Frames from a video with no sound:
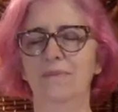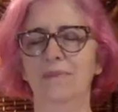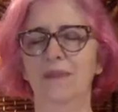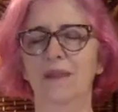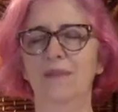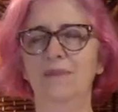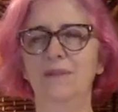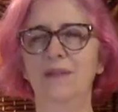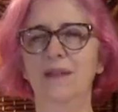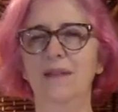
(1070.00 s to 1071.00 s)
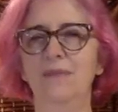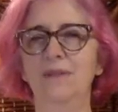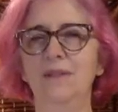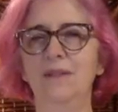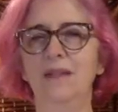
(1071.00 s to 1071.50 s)
And if it's not
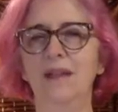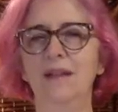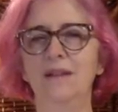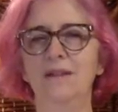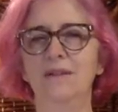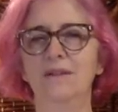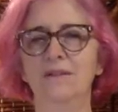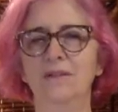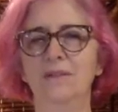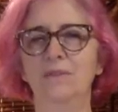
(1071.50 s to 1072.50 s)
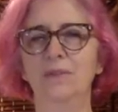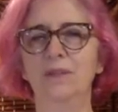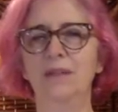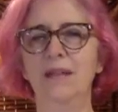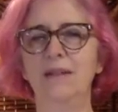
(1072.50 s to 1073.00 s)
effortless yet, just put it
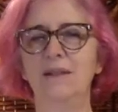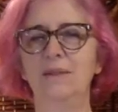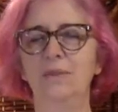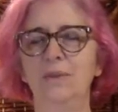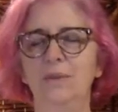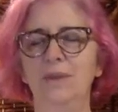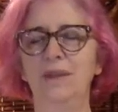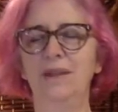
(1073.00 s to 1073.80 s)
down that it will be.